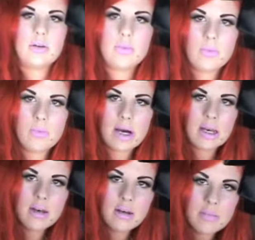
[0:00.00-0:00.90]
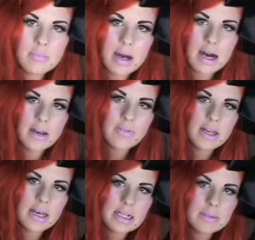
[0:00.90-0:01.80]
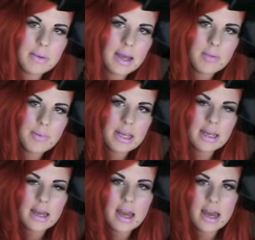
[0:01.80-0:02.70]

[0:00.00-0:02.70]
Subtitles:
One part of it is baby pink,